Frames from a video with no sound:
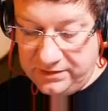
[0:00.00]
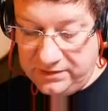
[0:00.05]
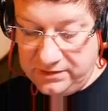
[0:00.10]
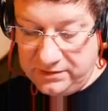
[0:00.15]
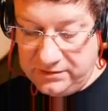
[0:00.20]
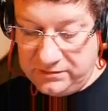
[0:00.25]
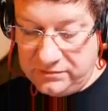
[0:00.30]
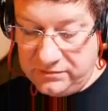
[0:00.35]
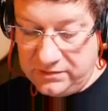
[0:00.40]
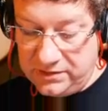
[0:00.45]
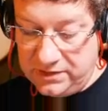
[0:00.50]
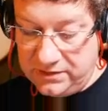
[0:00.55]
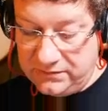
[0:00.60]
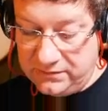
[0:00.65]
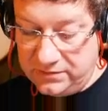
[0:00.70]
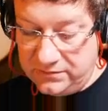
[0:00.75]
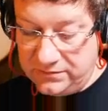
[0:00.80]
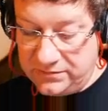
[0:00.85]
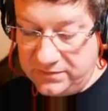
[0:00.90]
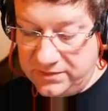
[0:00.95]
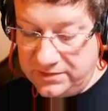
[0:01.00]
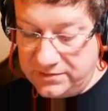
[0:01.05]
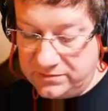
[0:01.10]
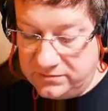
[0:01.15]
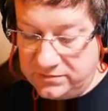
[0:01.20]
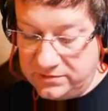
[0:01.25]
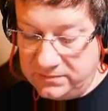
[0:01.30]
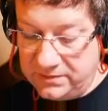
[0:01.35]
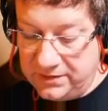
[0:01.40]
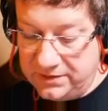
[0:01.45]
through careful observation of
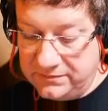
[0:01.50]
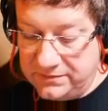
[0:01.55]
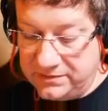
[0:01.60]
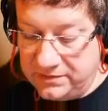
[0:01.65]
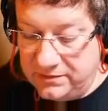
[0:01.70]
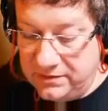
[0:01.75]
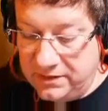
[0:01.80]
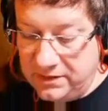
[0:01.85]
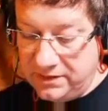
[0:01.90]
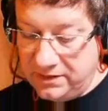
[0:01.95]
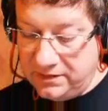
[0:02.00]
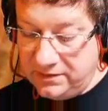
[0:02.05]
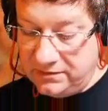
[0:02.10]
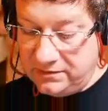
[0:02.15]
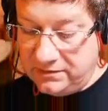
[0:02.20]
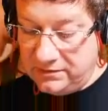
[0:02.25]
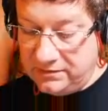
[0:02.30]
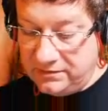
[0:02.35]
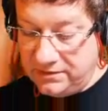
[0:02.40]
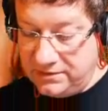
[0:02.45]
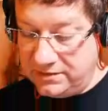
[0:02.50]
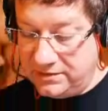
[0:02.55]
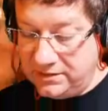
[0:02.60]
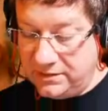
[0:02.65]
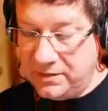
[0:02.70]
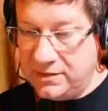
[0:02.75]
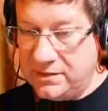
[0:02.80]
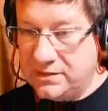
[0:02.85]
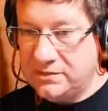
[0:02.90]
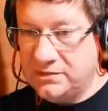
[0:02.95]
the flames. So there's a
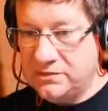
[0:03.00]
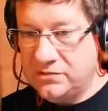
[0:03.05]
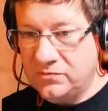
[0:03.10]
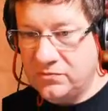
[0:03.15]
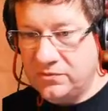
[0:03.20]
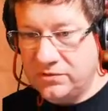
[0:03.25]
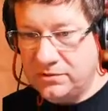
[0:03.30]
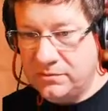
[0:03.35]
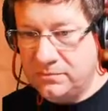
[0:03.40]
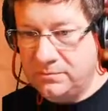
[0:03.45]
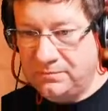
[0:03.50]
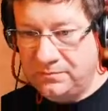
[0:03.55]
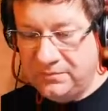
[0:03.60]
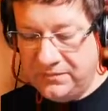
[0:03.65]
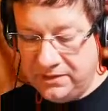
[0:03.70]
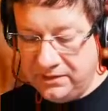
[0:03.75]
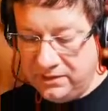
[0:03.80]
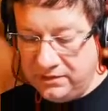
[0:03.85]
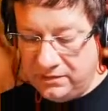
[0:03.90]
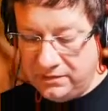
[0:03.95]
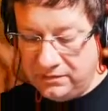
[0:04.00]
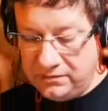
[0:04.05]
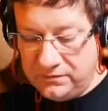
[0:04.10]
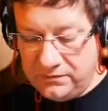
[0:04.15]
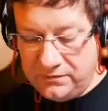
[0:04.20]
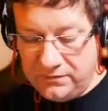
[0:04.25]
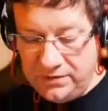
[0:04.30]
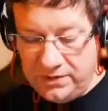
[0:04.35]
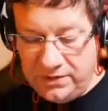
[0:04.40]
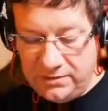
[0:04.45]
key in this room. The
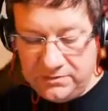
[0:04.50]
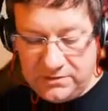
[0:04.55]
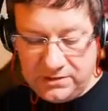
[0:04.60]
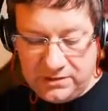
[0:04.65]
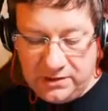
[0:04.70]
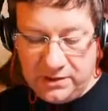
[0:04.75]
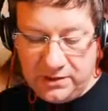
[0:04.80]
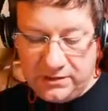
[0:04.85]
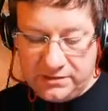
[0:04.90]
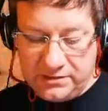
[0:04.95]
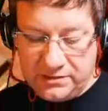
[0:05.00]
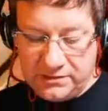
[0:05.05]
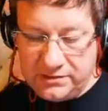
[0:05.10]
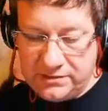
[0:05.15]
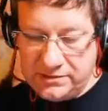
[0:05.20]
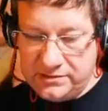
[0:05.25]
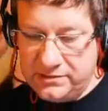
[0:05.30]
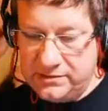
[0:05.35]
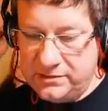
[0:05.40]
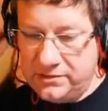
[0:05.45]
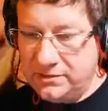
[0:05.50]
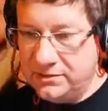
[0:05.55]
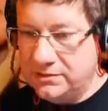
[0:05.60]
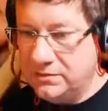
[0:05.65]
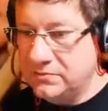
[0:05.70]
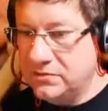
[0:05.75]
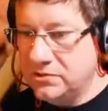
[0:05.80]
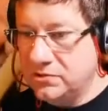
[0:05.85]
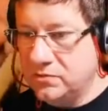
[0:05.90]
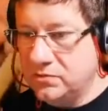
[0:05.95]
flames are going to steer them
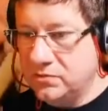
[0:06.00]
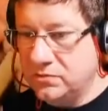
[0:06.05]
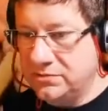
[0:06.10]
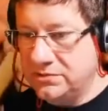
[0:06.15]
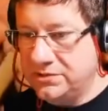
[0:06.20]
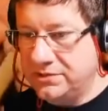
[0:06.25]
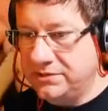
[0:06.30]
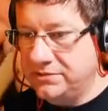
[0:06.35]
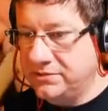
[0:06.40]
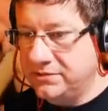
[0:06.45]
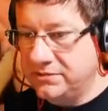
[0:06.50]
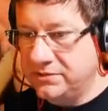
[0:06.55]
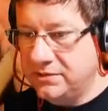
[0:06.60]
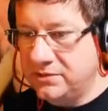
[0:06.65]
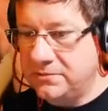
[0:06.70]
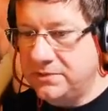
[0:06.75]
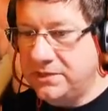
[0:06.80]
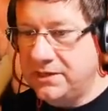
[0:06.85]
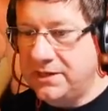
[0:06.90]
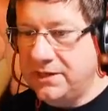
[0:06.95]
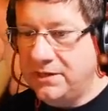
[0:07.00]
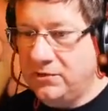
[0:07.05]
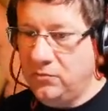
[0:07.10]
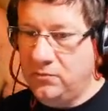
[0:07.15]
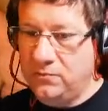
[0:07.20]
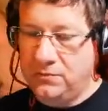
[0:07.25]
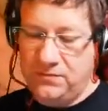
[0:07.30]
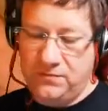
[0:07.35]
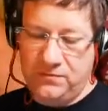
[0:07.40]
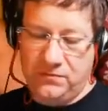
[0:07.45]
towards it. So it's going to be a
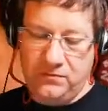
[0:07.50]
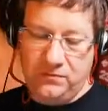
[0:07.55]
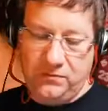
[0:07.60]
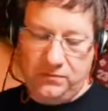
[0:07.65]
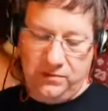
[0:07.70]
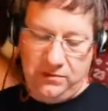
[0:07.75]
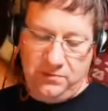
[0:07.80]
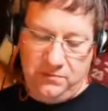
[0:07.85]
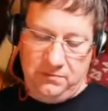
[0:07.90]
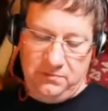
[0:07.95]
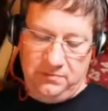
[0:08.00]
helpful room.